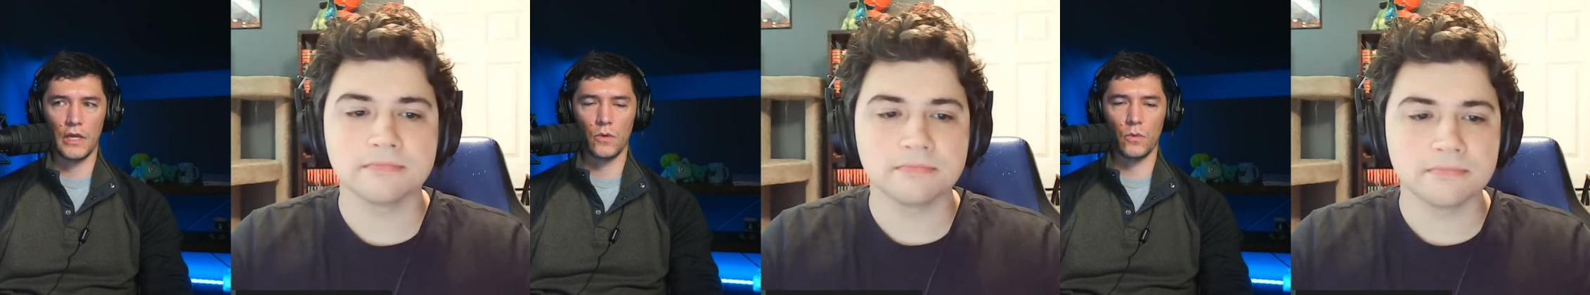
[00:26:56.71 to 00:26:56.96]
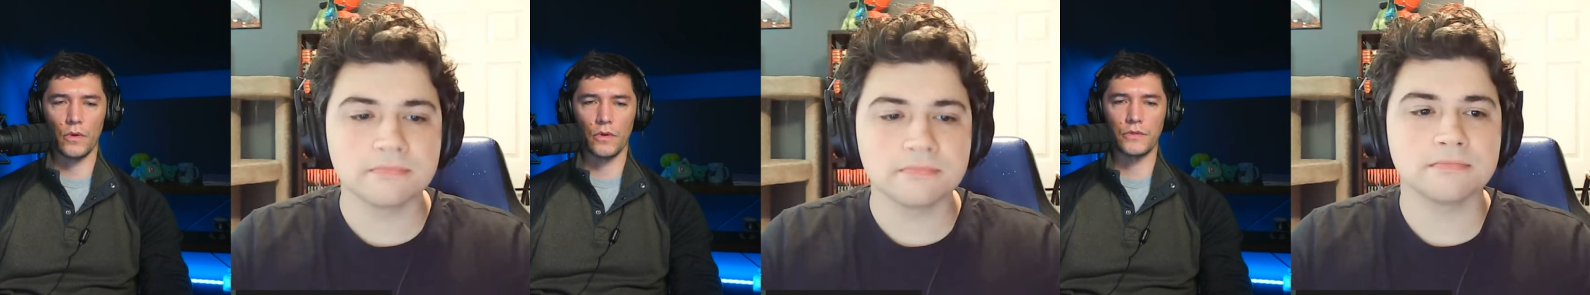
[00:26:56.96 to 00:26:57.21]

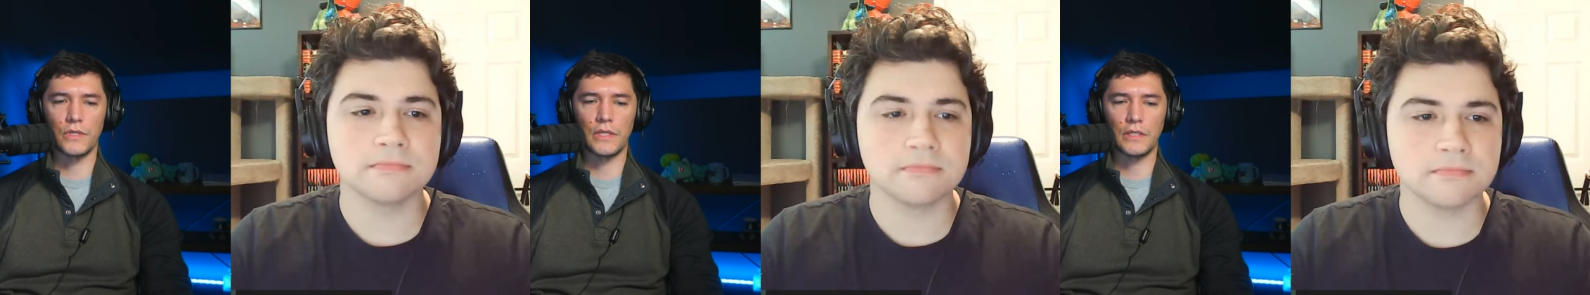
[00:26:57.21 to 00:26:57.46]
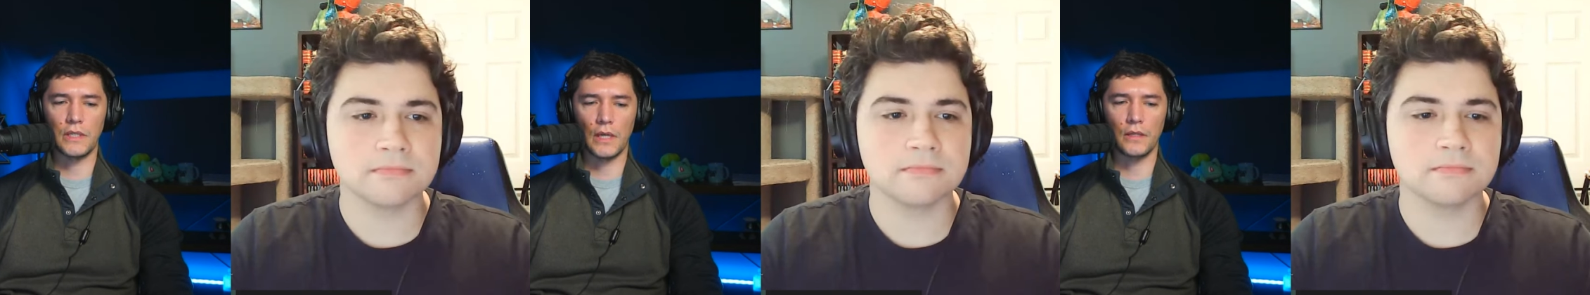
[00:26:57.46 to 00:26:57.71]
Speaker 1: whereas
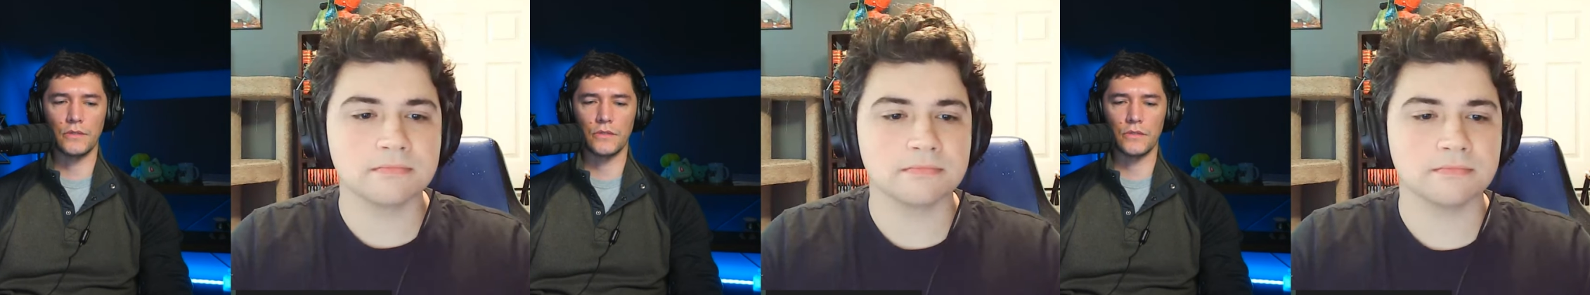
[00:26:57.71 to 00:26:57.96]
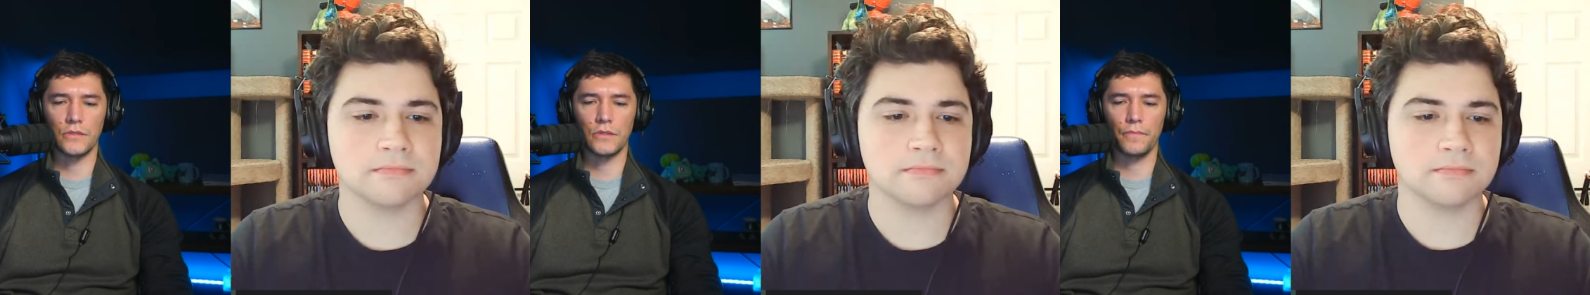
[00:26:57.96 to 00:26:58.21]

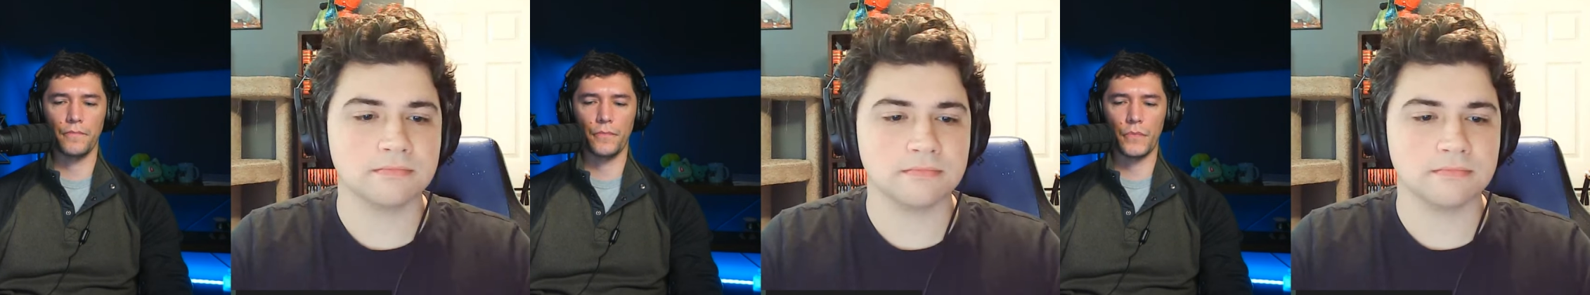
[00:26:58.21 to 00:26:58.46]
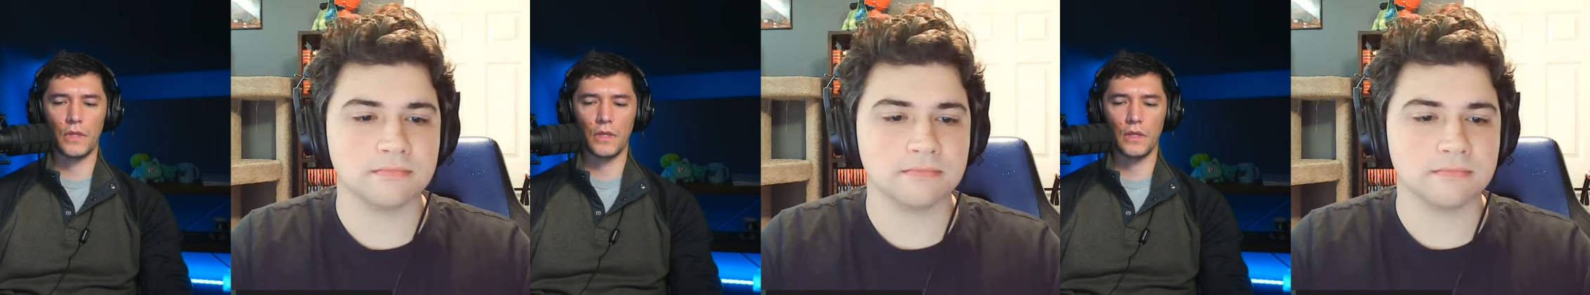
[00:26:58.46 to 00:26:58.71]
intelligence
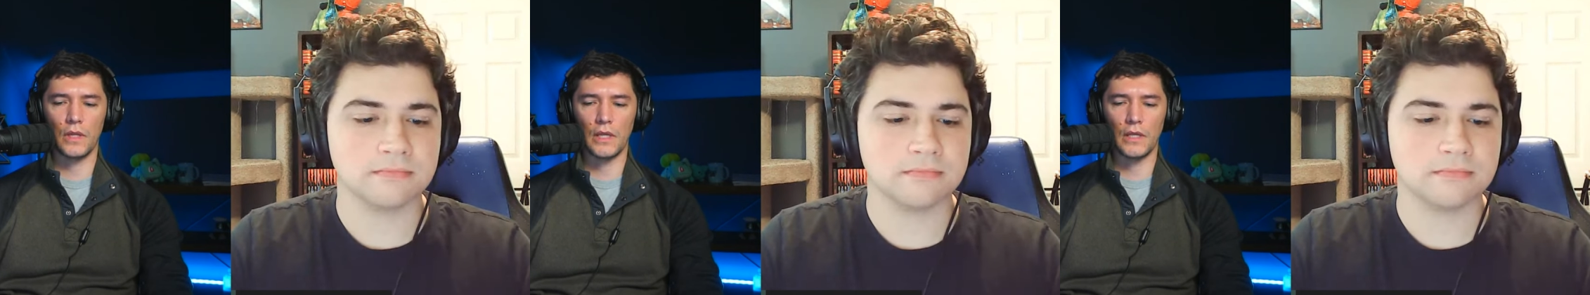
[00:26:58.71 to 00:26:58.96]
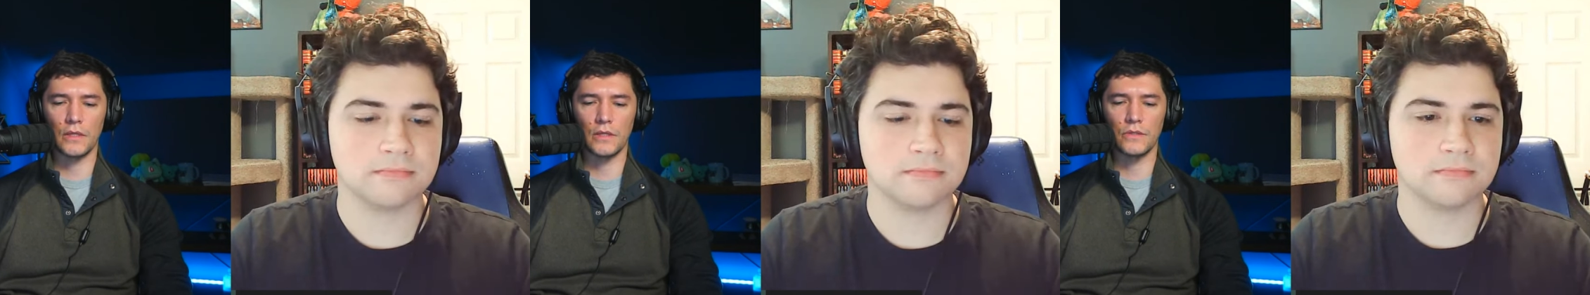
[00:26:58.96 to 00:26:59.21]

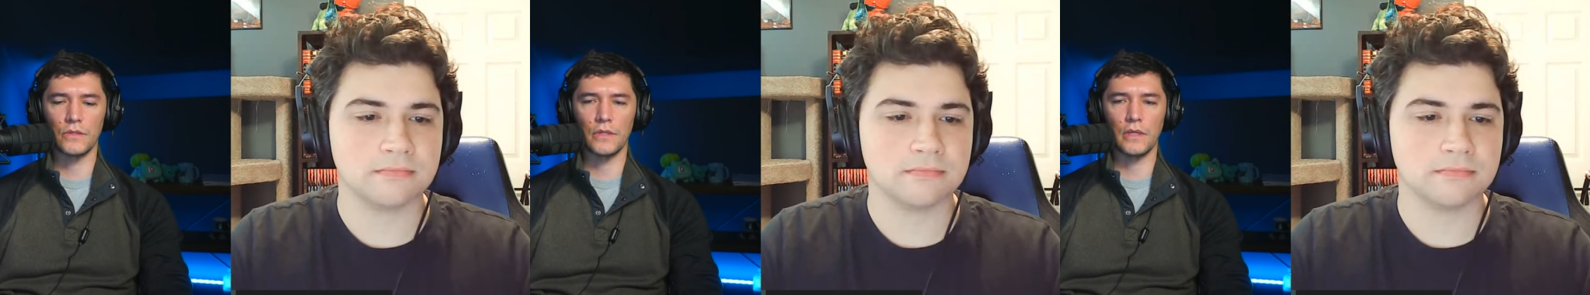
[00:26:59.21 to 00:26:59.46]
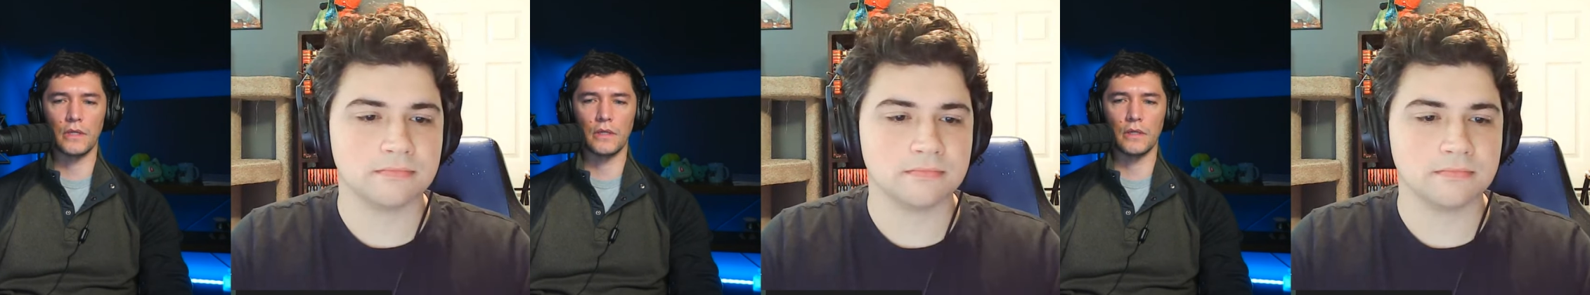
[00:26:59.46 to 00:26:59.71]
is
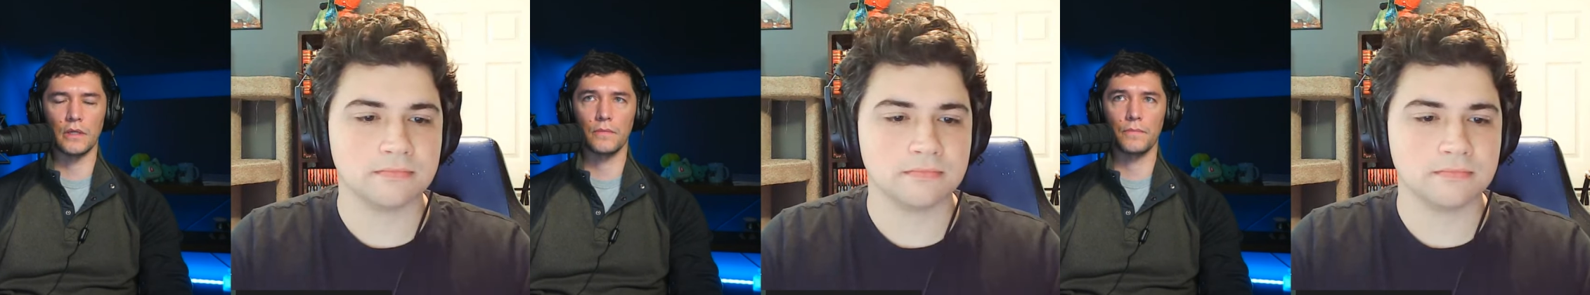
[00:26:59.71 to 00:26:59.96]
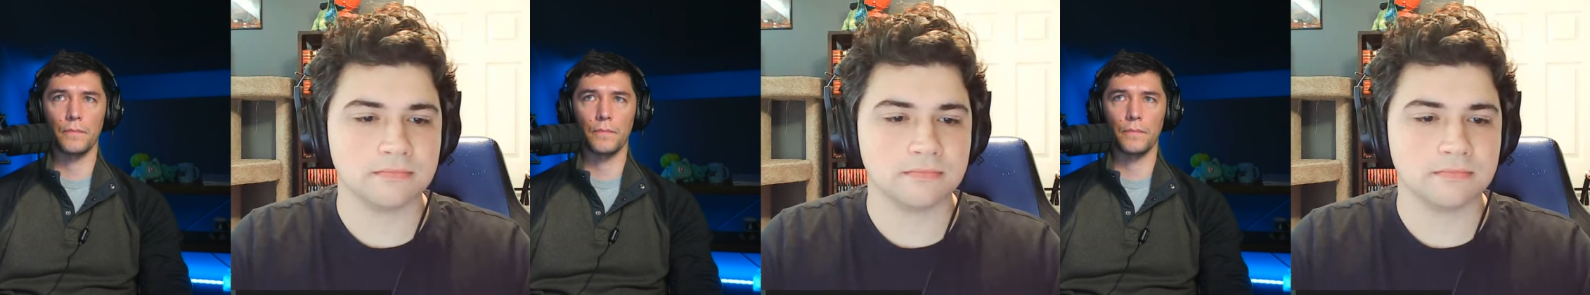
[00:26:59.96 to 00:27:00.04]
the